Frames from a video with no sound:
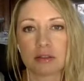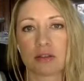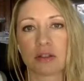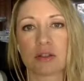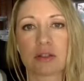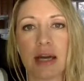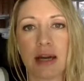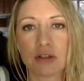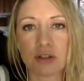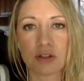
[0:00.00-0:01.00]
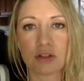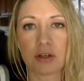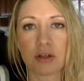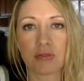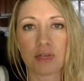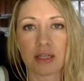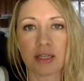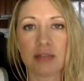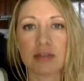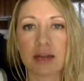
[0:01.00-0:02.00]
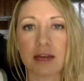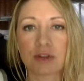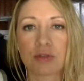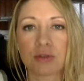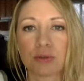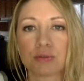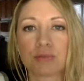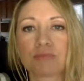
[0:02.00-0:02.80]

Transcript: just ask yourself, like, is that true?